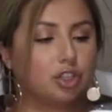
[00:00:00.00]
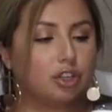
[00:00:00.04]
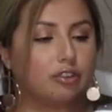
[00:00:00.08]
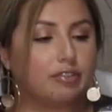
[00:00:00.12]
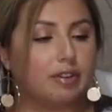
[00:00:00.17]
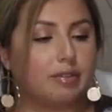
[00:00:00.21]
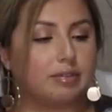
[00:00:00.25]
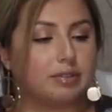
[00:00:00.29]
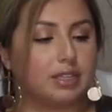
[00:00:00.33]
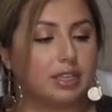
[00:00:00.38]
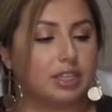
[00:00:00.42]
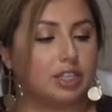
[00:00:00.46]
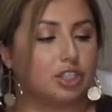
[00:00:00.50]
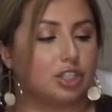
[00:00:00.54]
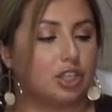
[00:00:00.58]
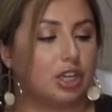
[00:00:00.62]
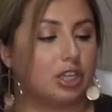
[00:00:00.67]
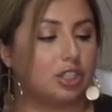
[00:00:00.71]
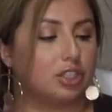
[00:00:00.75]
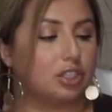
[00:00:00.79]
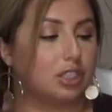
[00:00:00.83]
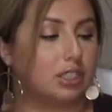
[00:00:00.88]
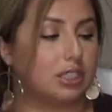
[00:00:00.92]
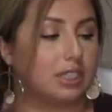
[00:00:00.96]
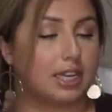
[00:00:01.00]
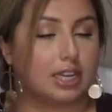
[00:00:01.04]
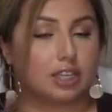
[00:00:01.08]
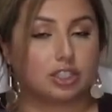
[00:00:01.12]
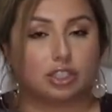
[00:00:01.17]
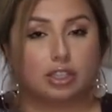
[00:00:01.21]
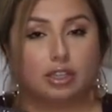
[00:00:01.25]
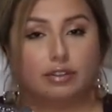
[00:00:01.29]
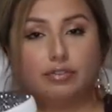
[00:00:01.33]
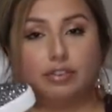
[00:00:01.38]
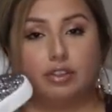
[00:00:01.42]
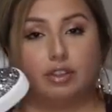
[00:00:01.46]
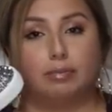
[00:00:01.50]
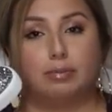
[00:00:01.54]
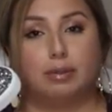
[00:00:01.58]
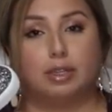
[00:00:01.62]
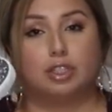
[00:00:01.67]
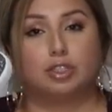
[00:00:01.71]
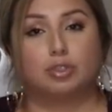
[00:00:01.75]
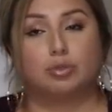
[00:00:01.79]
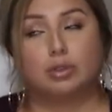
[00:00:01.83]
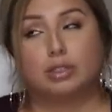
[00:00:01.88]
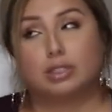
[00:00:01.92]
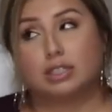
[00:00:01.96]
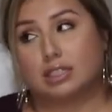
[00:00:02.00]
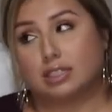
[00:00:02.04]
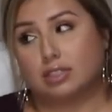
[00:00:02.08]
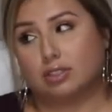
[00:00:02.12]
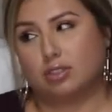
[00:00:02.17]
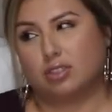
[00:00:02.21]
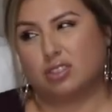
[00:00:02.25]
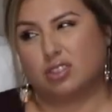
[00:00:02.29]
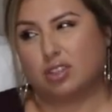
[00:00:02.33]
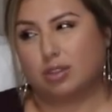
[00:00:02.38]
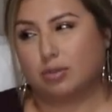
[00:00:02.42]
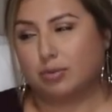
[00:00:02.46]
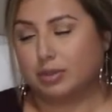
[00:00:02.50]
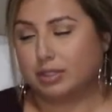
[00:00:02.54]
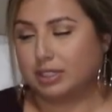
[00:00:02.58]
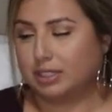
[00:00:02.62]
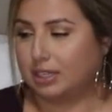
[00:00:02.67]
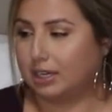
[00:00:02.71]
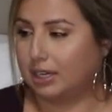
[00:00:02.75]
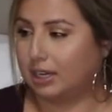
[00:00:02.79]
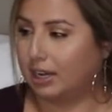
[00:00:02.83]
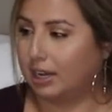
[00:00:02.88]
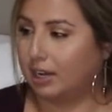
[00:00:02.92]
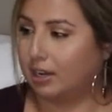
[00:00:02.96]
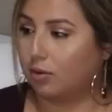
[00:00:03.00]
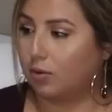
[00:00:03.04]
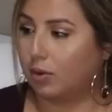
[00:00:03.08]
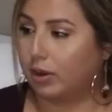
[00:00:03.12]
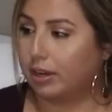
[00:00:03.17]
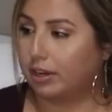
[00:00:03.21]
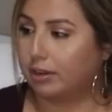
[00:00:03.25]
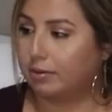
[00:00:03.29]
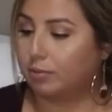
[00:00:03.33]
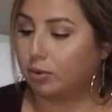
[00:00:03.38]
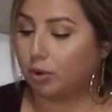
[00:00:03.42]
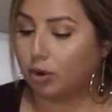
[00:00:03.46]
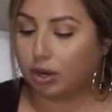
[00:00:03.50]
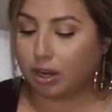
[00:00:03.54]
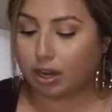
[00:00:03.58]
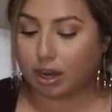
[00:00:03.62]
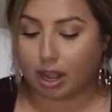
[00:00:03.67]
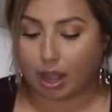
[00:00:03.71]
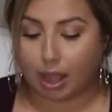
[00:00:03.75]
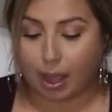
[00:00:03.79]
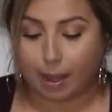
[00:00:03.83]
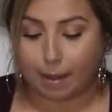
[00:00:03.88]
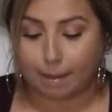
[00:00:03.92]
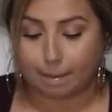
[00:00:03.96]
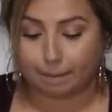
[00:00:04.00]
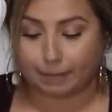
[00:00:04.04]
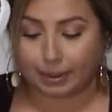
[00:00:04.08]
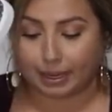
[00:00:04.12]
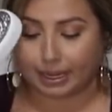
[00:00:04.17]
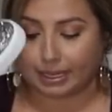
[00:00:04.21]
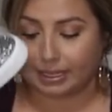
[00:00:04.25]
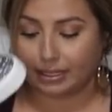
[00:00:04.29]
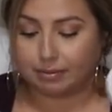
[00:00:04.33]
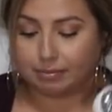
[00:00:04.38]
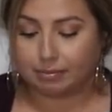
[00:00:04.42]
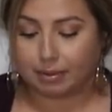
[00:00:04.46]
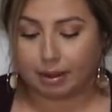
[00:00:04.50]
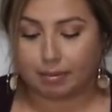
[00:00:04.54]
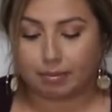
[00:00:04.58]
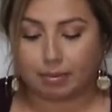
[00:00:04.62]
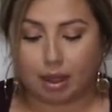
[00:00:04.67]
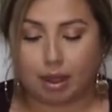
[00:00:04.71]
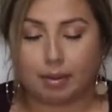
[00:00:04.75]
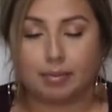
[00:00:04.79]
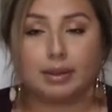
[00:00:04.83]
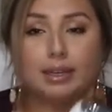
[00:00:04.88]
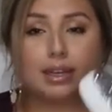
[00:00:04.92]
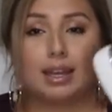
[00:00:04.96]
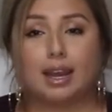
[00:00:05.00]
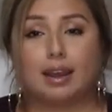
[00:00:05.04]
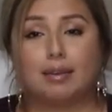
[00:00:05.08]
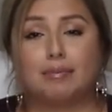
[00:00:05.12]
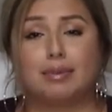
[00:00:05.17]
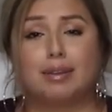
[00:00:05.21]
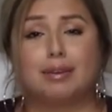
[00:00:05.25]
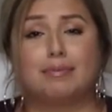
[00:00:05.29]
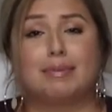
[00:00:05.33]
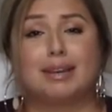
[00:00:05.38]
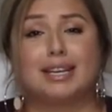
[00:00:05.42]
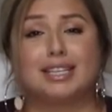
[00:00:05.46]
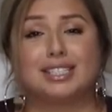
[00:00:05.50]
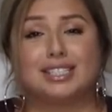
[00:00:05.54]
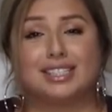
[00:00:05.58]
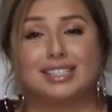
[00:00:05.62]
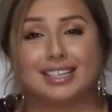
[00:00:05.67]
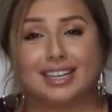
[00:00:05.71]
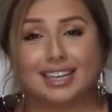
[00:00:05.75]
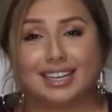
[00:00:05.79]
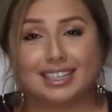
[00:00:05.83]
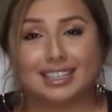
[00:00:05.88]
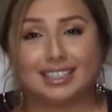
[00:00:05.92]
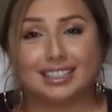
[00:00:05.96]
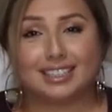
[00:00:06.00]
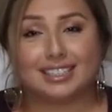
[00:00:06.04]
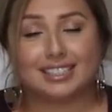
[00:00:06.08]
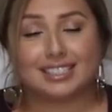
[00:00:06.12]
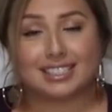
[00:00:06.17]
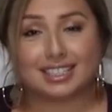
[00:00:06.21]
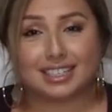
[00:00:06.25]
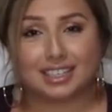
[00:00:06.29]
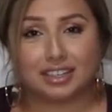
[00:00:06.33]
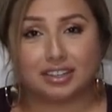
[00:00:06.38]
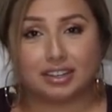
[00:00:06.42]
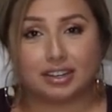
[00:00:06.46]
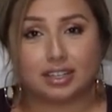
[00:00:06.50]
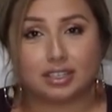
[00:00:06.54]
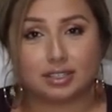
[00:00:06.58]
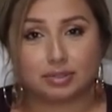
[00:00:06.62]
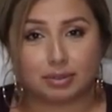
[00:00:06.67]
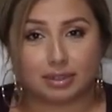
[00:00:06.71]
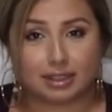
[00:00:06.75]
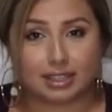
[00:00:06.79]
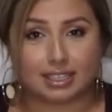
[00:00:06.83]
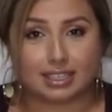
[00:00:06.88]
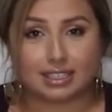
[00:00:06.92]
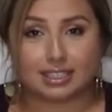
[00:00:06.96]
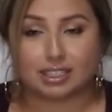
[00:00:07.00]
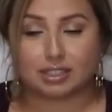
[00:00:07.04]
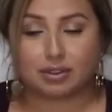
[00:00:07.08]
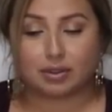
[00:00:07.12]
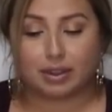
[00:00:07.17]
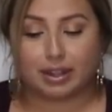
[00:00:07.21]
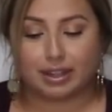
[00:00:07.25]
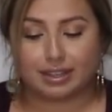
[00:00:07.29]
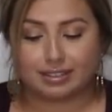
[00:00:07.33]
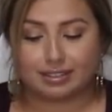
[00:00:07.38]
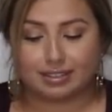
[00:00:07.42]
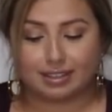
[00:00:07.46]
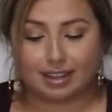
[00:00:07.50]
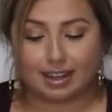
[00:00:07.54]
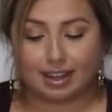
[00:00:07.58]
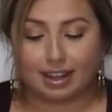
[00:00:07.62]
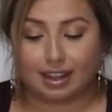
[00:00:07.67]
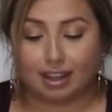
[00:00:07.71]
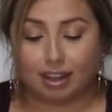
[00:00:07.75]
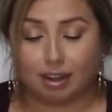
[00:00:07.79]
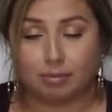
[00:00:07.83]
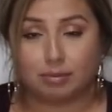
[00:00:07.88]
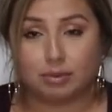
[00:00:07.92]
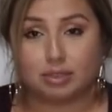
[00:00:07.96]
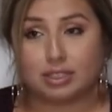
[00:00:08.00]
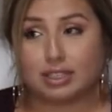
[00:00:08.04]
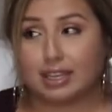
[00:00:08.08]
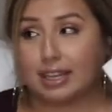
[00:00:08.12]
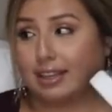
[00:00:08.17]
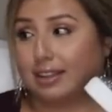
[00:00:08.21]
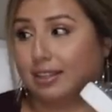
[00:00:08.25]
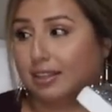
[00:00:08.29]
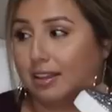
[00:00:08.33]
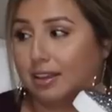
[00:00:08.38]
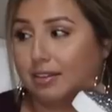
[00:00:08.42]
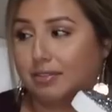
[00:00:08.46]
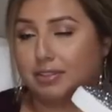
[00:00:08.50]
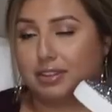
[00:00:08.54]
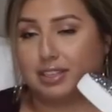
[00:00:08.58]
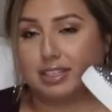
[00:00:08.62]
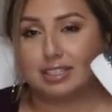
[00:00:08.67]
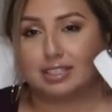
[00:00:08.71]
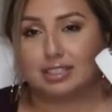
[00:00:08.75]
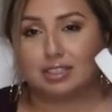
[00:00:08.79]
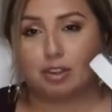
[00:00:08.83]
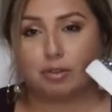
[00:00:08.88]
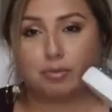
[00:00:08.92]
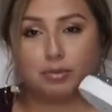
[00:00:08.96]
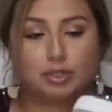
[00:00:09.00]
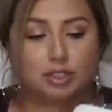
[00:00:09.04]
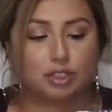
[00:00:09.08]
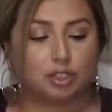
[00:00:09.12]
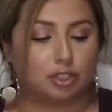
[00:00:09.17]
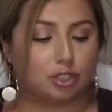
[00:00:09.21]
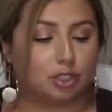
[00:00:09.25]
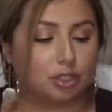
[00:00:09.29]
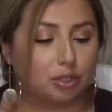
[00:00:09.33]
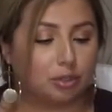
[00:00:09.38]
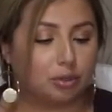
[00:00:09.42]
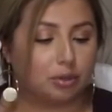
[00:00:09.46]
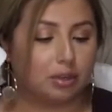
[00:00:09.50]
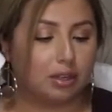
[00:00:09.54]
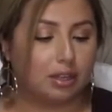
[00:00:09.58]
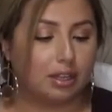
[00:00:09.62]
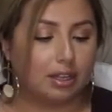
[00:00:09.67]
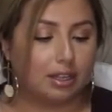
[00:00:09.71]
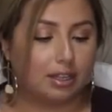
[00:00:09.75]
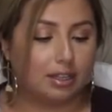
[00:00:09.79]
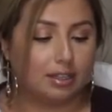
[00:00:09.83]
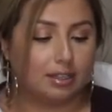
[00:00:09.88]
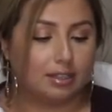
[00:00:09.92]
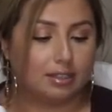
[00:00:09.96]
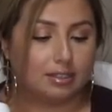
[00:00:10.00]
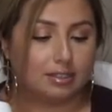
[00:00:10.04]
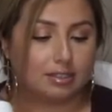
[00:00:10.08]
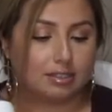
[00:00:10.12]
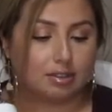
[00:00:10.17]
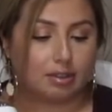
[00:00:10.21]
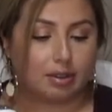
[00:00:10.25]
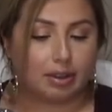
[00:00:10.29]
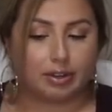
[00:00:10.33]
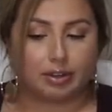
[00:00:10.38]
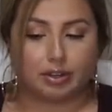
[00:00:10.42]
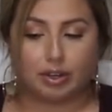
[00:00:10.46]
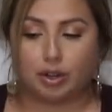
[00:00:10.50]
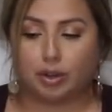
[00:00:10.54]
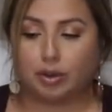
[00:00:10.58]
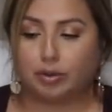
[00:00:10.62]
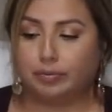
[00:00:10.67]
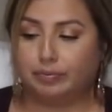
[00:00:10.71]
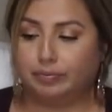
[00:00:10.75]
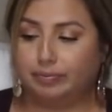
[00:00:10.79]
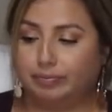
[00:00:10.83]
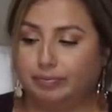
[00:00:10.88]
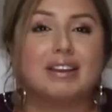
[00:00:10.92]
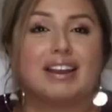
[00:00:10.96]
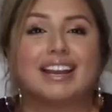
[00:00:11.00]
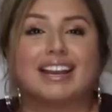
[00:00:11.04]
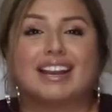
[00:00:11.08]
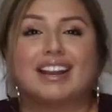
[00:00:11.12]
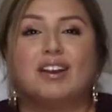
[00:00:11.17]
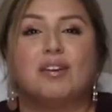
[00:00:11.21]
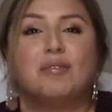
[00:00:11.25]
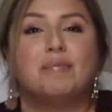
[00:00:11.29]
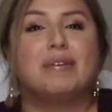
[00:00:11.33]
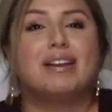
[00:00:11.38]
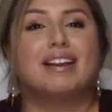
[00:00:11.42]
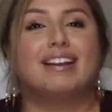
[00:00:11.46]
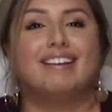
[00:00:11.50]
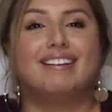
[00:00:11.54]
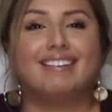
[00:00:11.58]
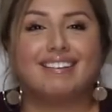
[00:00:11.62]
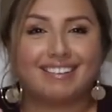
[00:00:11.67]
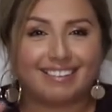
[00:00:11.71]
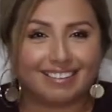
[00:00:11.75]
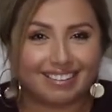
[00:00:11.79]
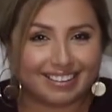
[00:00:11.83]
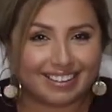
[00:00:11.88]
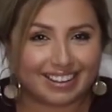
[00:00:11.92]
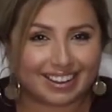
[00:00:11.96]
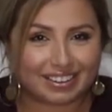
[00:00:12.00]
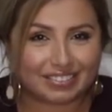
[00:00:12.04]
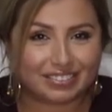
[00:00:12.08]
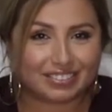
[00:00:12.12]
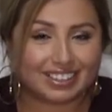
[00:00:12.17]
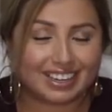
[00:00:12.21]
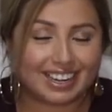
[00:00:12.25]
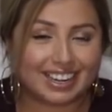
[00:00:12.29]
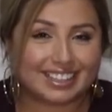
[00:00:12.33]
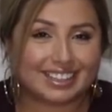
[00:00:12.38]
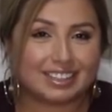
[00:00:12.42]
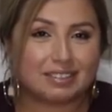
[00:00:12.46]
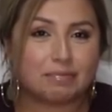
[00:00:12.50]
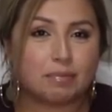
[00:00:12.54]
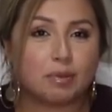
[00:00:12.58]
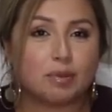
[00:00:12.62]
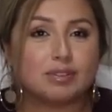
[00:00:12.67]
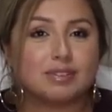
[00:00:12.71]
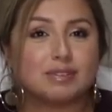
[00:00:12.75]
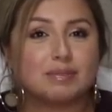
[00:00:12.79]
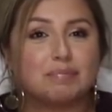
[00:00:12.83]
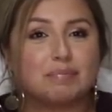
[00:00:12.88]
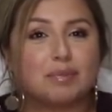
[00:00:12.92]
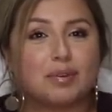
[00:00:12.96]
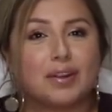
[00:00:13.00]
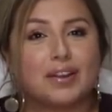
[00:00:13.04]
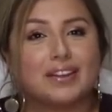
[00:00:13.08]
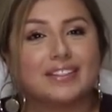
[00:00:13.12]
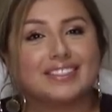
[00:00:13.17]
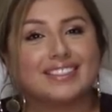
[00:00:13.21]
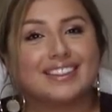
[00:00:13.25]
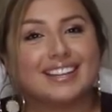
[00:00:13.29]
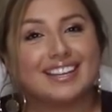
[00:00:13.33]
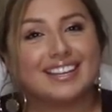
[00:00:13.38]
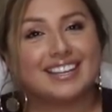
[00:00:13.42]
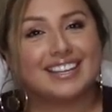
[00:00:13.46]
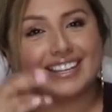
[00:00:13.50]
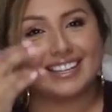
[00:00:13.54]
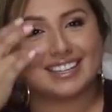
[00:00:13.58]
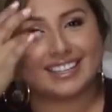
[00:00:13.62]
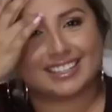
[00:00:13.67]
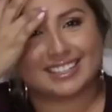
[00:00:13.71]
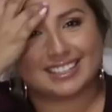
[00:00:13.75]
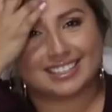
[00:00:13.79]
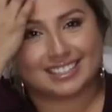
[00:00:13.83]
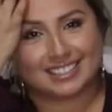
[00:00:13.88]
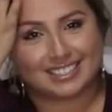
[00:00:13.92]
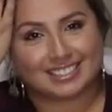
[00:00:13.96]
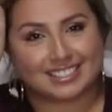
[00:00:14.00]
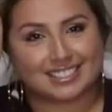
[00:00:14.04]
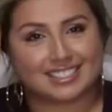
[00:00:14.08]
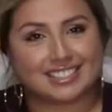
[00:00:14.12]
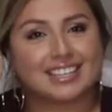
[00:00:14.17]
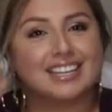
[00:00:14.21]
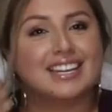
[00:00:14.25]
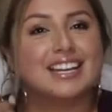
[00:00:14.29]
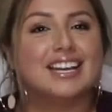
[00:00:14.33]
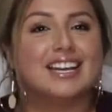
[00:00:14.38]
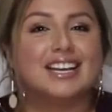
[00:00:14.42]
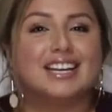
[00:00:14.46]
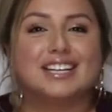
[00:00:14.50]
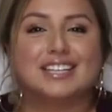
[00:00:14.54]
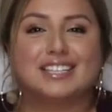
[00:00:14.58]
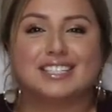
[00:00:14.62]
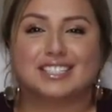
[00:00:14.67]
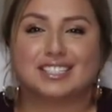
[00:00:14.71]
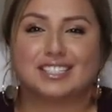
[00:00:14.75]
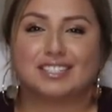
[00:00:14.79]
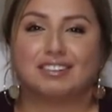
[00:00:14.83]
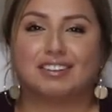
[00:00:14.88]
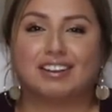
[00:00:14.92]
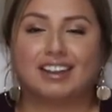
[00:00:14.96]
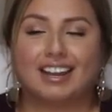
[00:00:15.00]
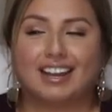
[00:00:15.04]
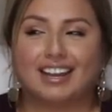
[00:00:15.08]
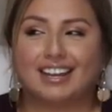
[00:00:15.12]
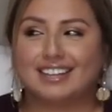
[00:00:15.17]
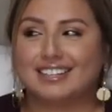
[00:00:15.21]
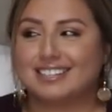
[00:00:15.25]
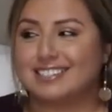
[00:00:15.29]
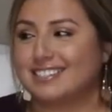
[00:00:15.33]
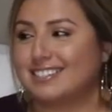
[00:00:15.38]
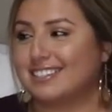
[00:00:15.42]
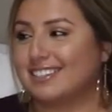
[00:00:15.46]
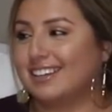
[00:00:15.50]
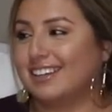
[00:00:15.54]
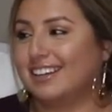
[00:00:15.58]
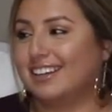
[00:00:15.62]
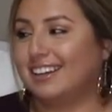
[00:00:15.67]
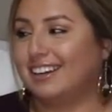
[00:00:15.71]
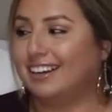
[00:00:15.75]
sure if I was going to change these actually for the blush ones, because those are the ones that I kind of wanted more. But my mama got me matching necklace and earrings with this, so I almost like love this so much too. So I don't know. Quick, oh my god, I forgot the most important things. So guys,